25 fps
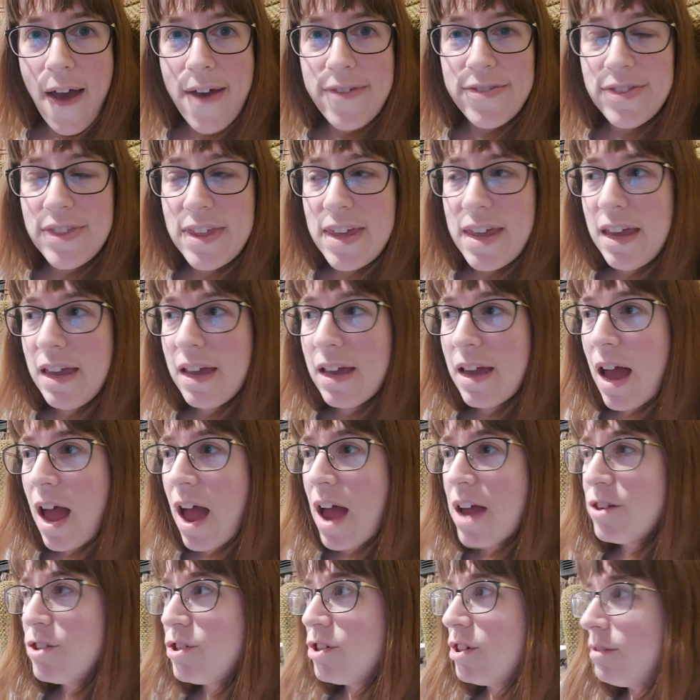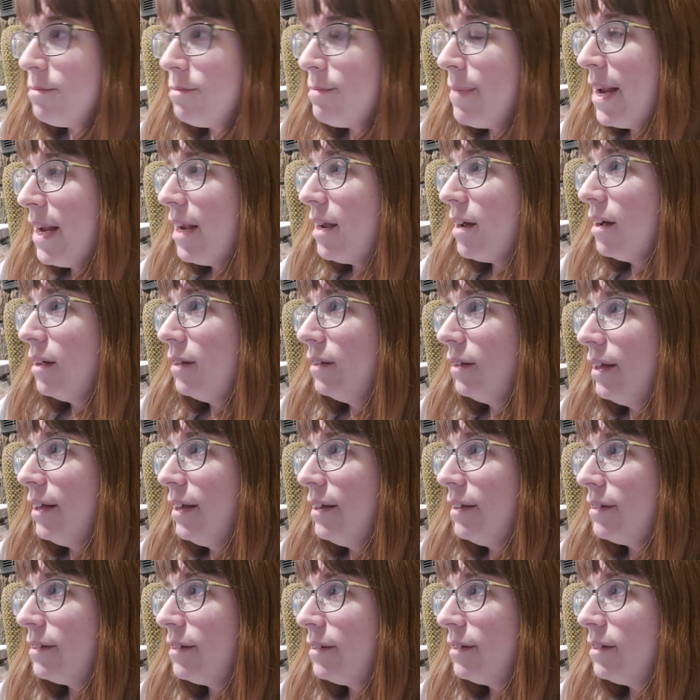I think I should make a
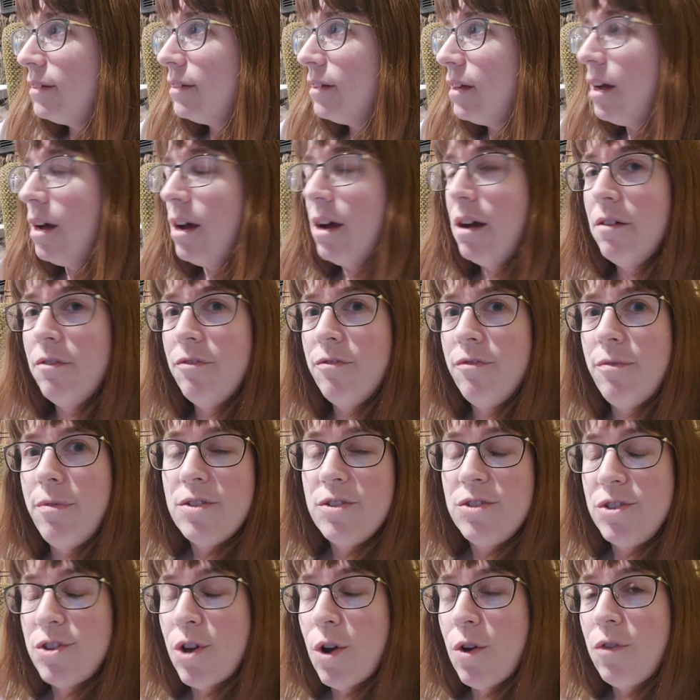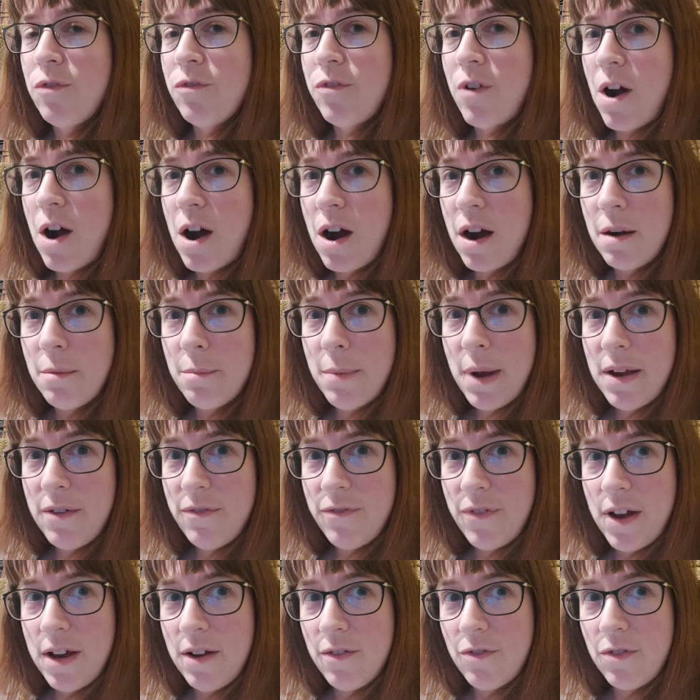list of so far my
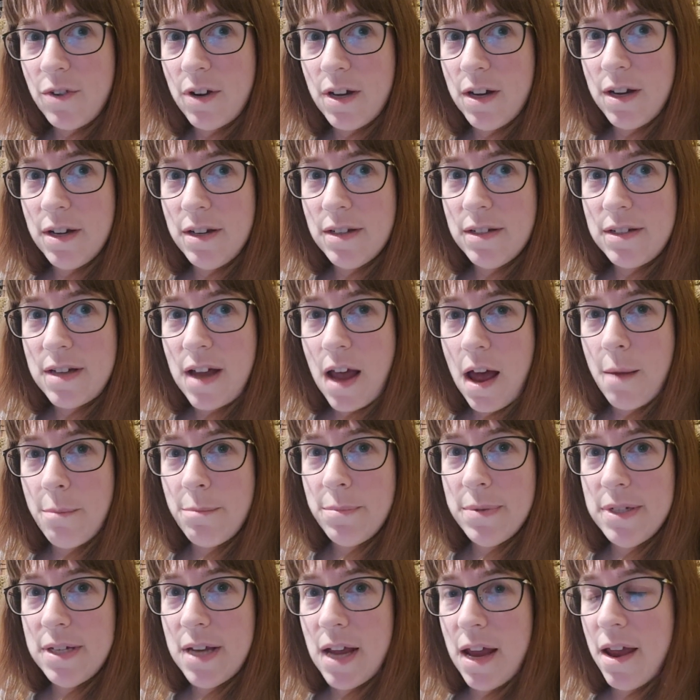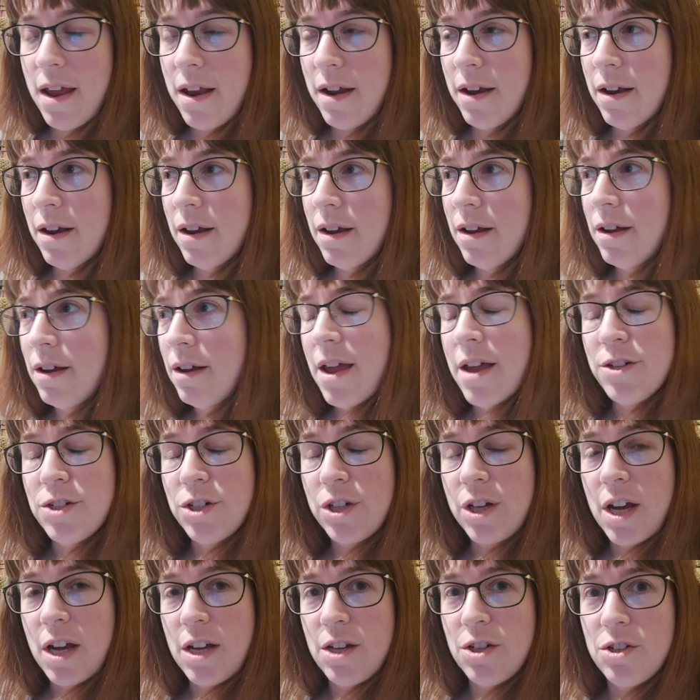favorite top 10
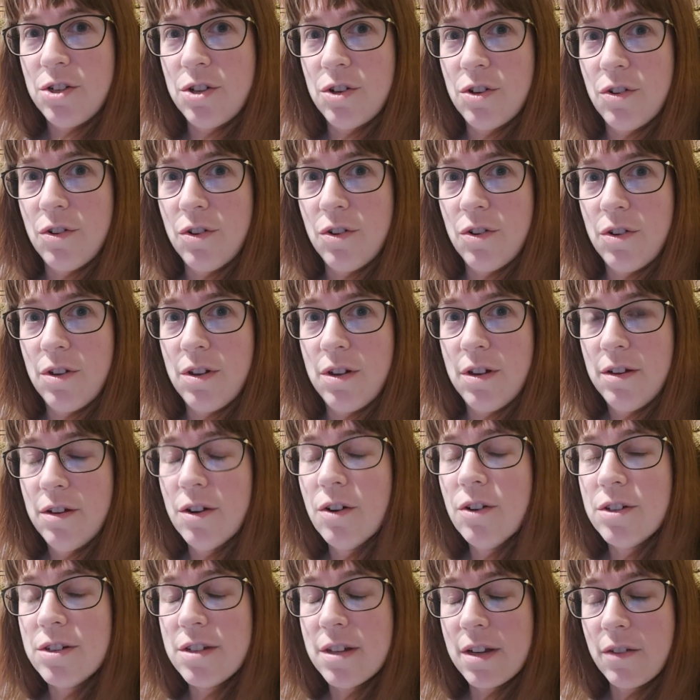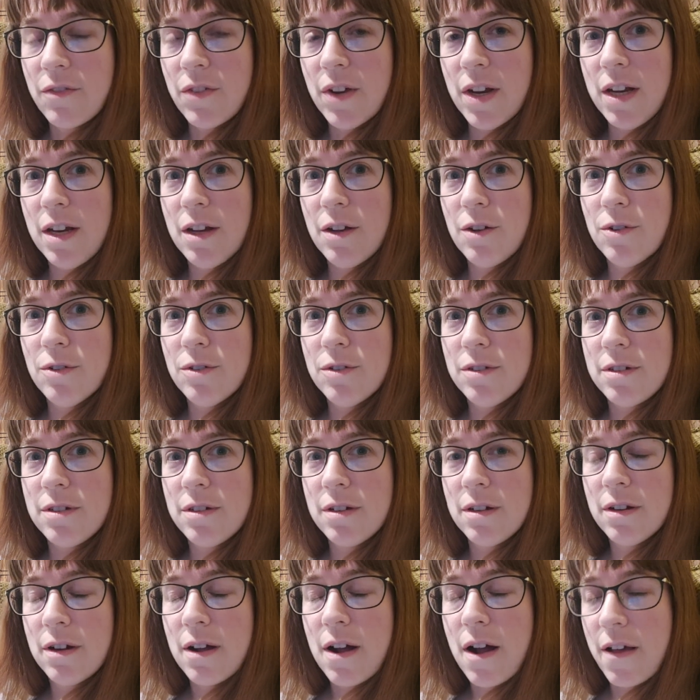educational nursing
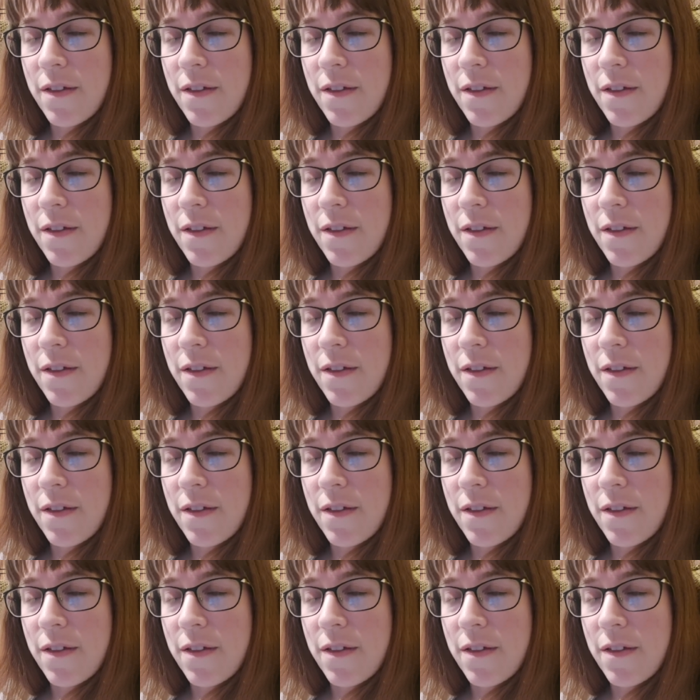videos.